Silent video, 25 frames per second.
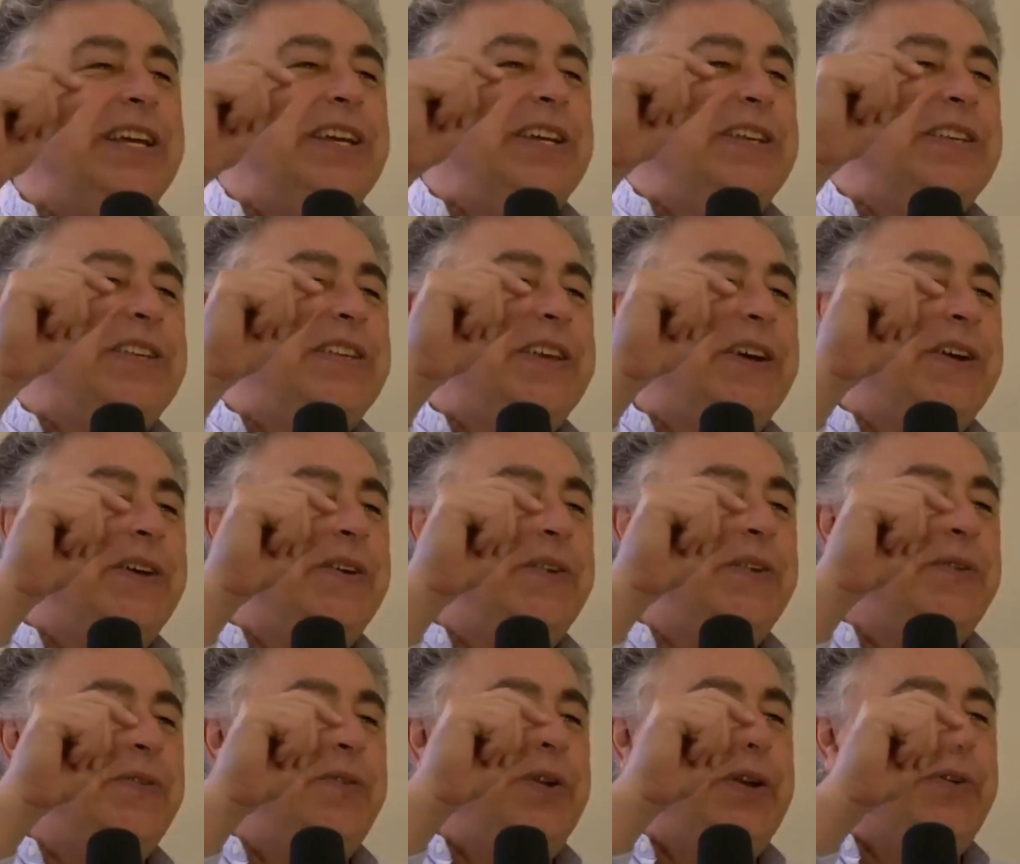
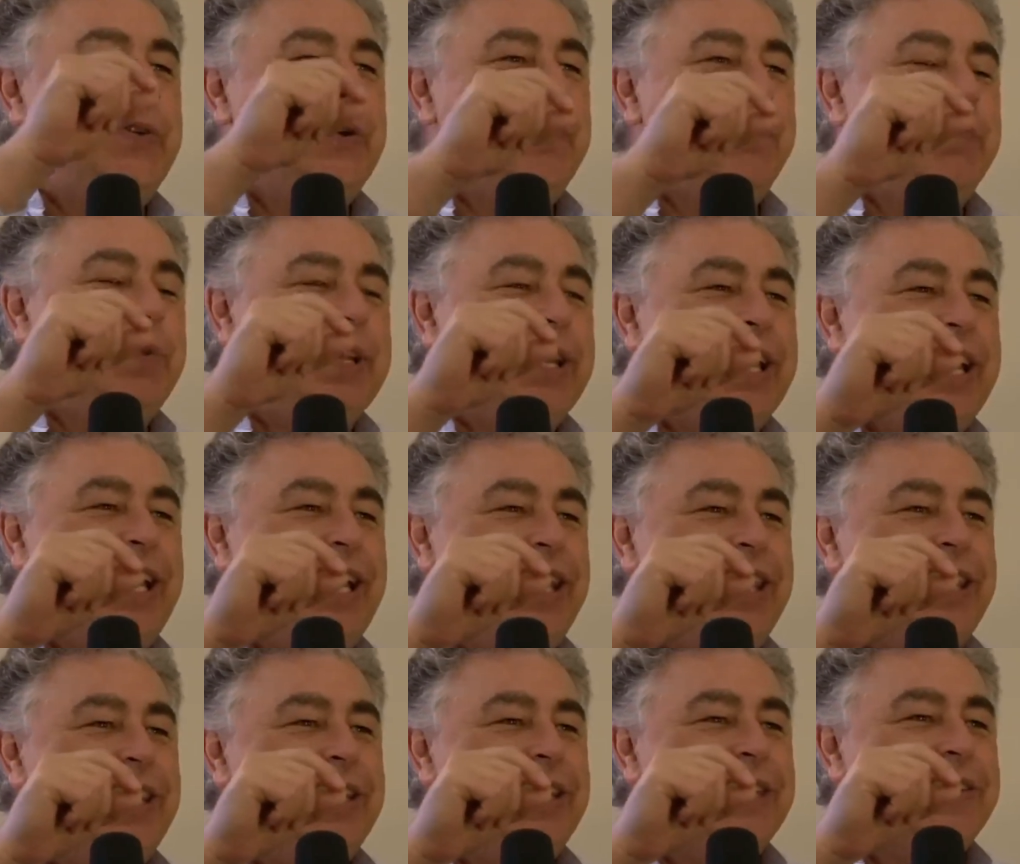So we would play
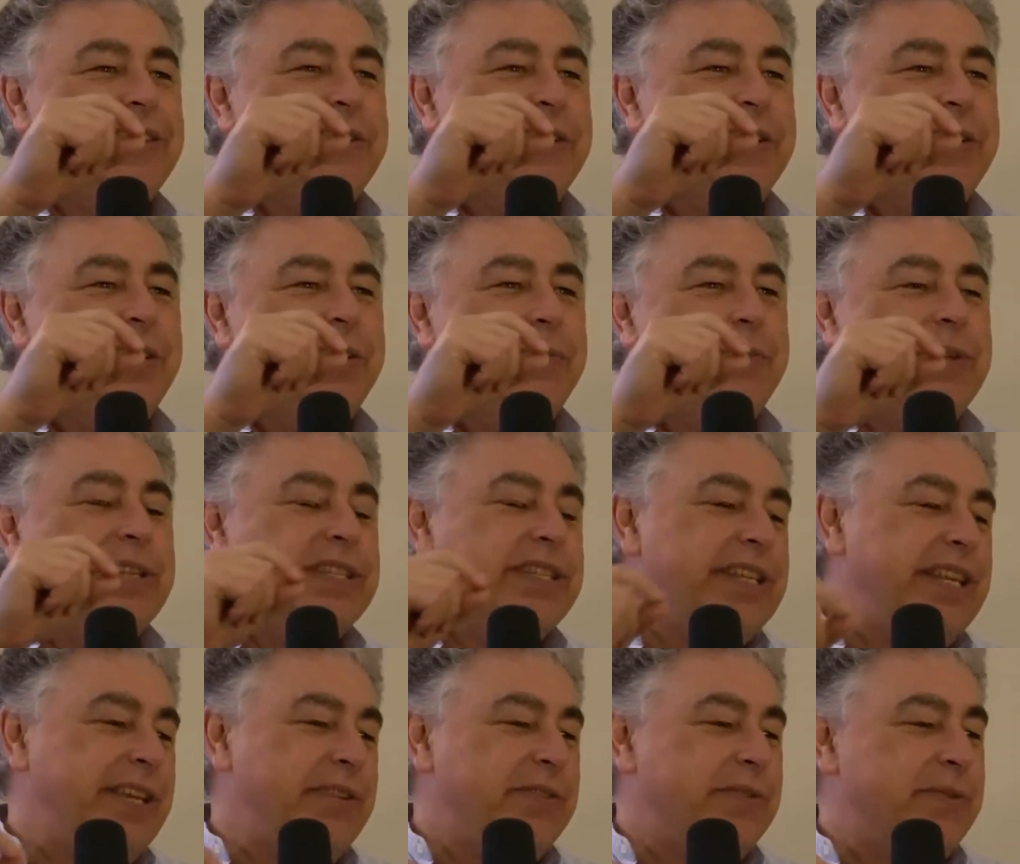these tournaments.
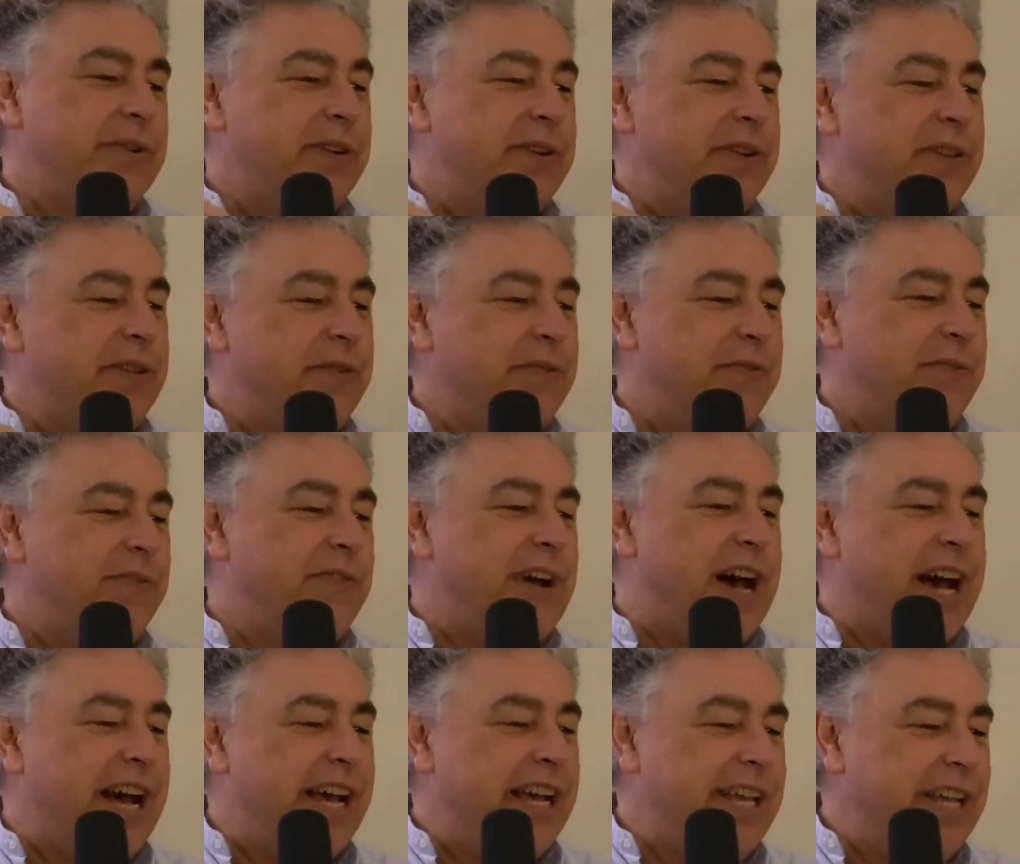These were the
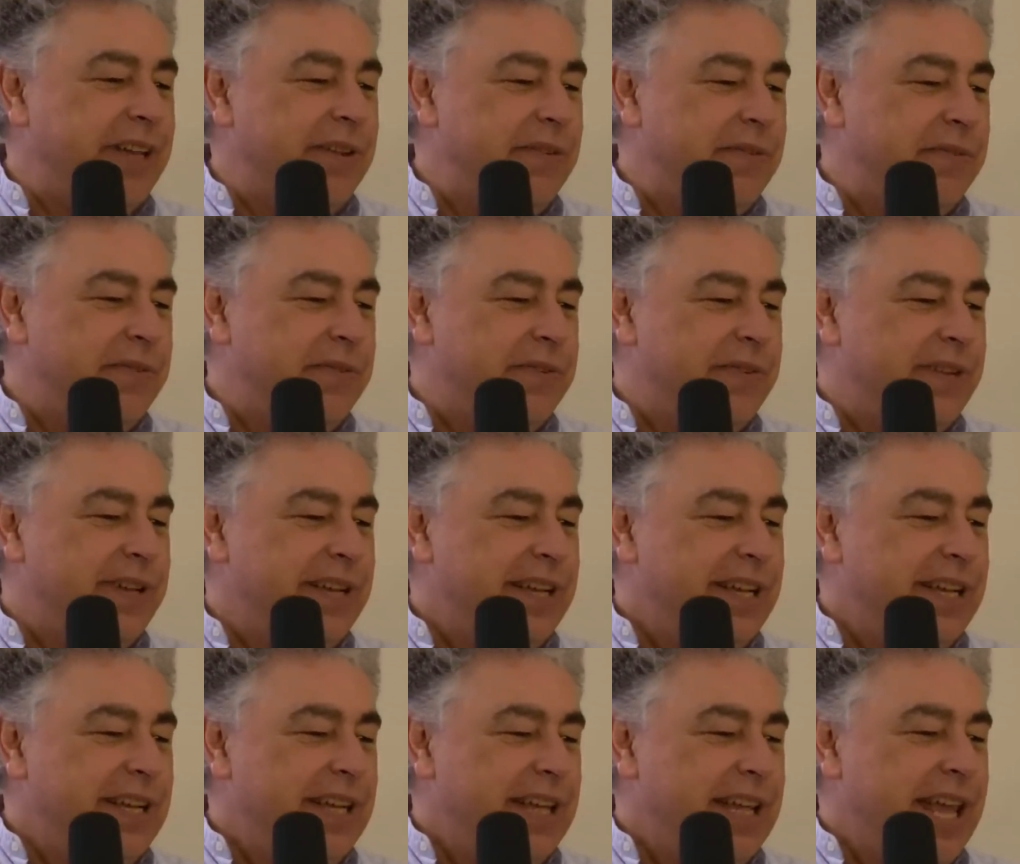
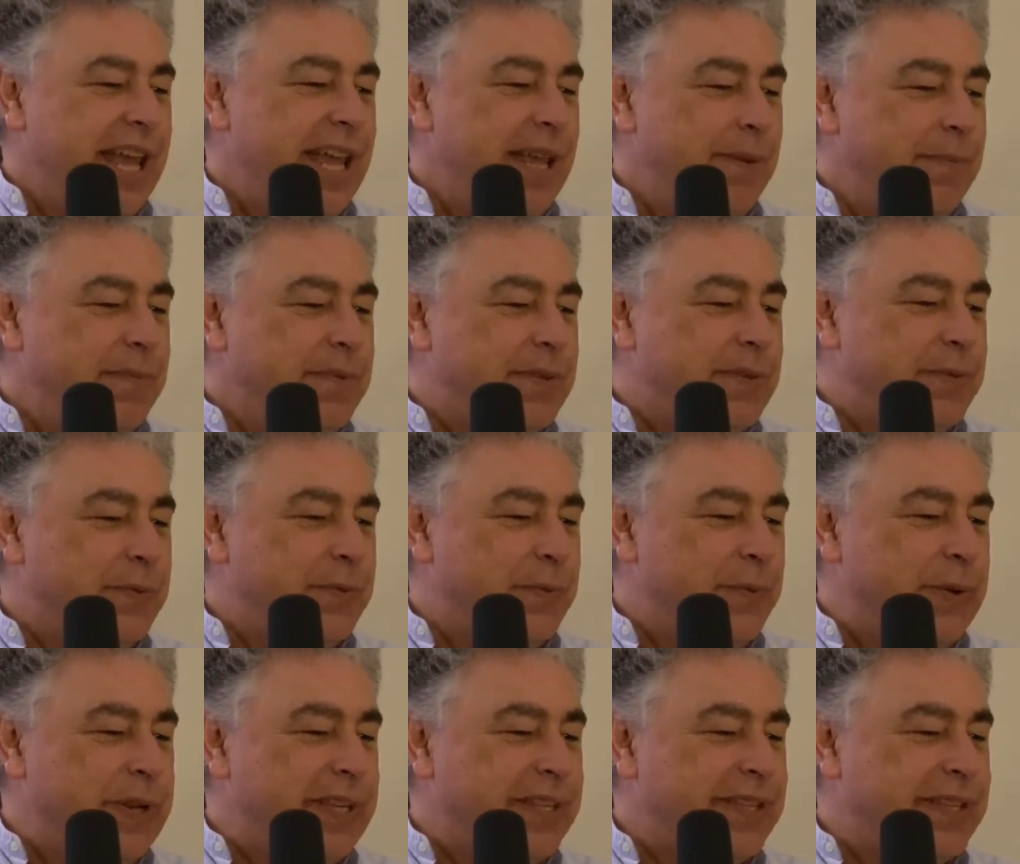5-game
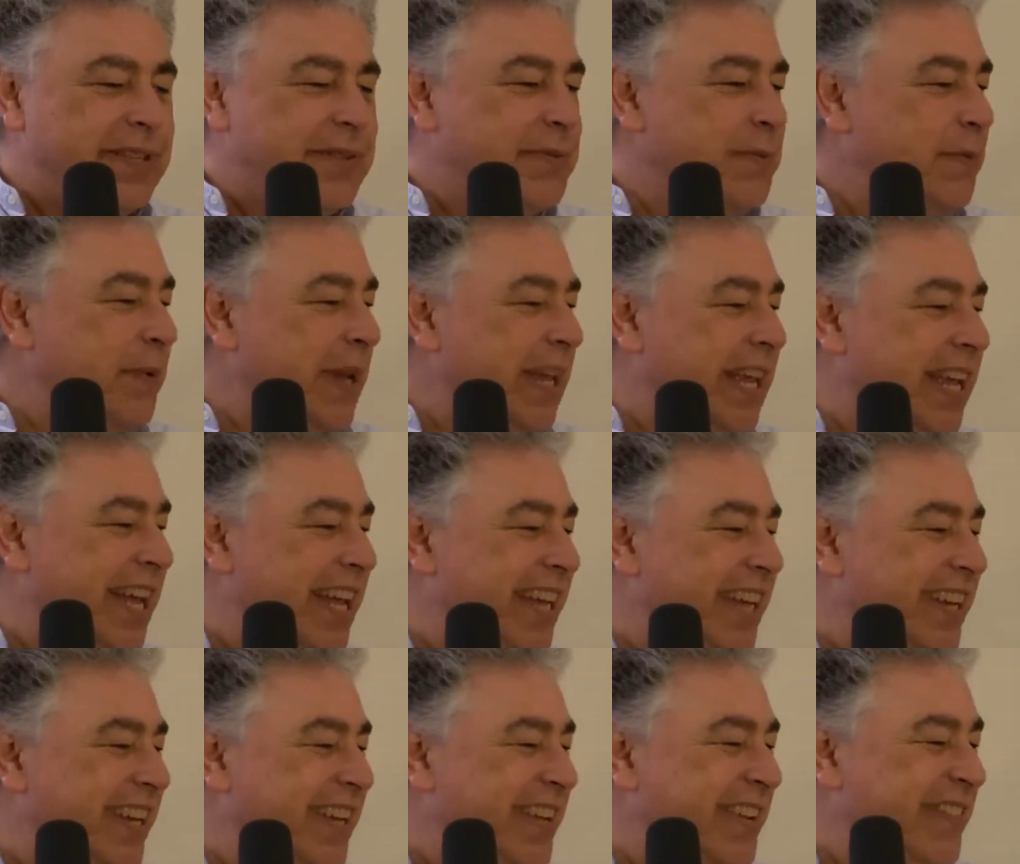Swiss
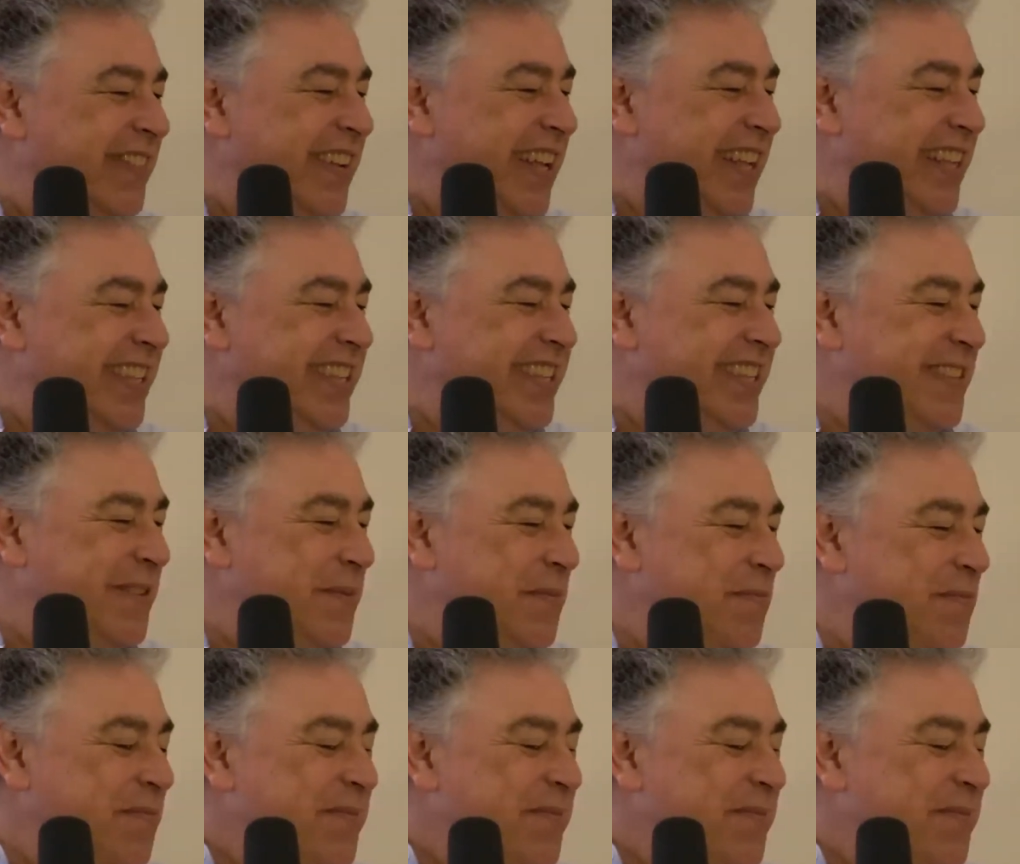weekend events.